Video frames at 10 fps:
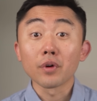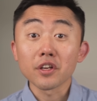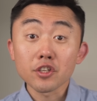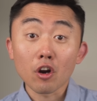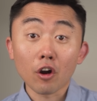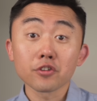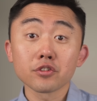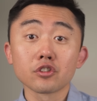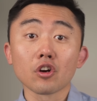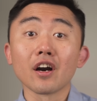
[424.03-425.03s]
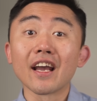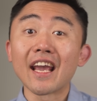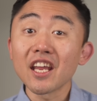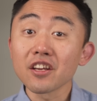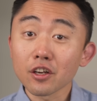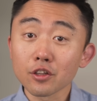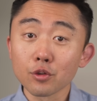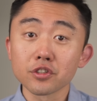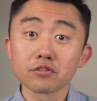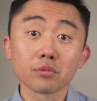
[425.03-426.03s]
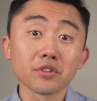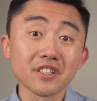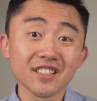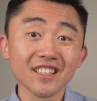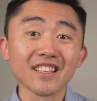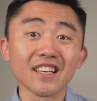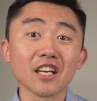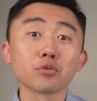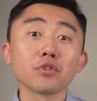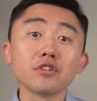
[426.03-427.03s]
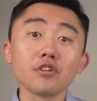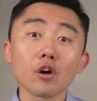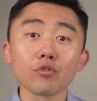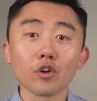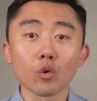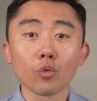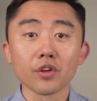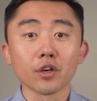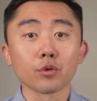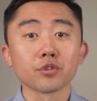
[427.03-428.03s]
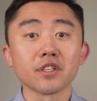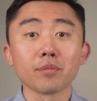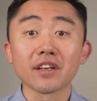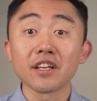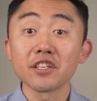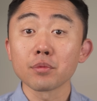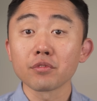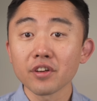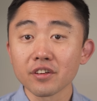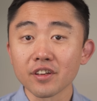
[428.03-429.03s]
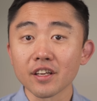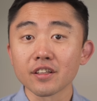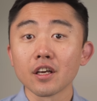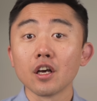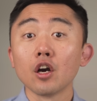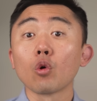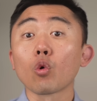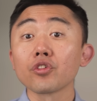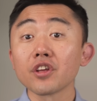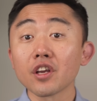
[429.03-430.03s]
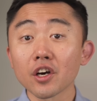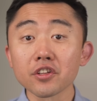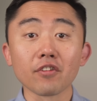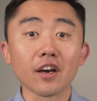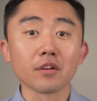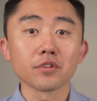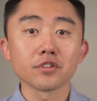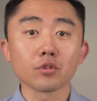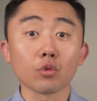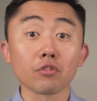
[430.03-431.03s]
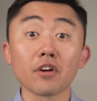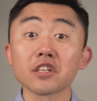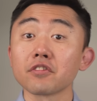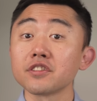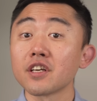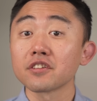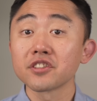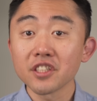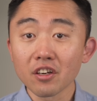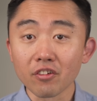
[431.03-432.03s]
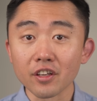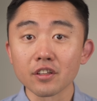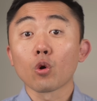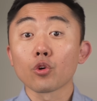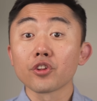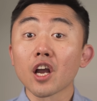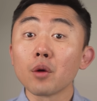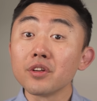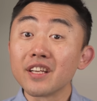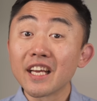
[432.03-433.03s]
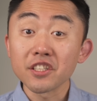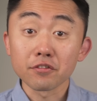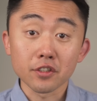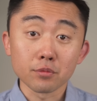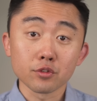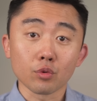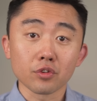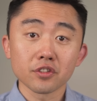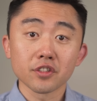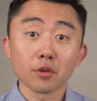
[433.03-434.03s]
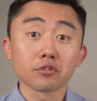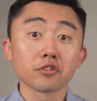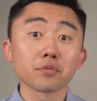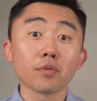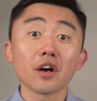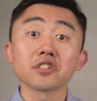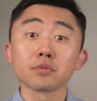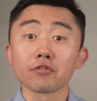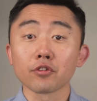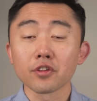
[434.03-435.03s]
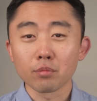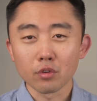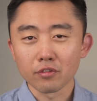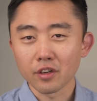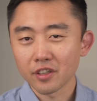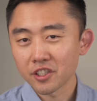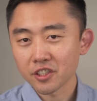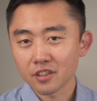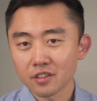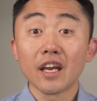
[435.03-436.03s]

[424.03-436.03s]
But it's hard to draw any conclusions from this study, as we don't know whether it was the magnesium threonate or the other vitamins or phosphatidylserine or the combination of some sorts that was responsible for the improved condition.